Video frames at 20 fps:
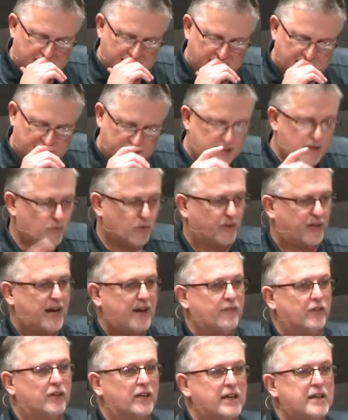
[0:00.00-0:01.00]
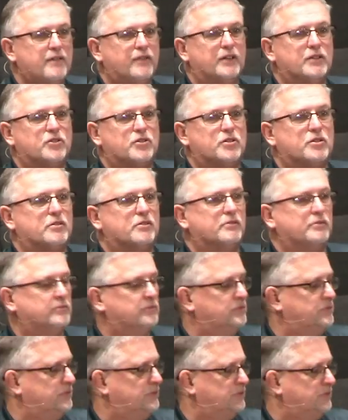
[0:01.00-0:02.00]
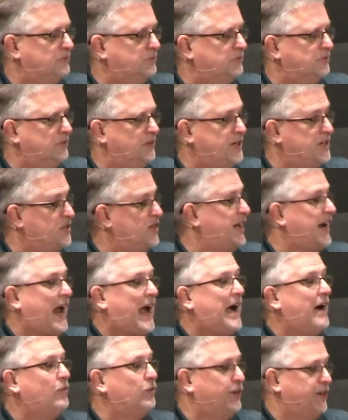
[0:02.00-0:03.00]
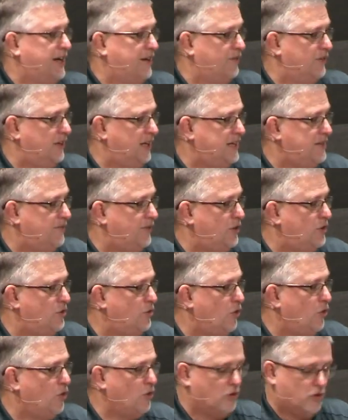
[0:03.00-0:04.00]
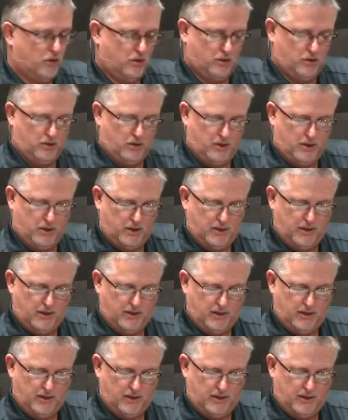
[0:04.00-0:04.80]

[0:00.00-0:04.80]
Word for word: Uh, he will never leave us, or he said, I will never leave you or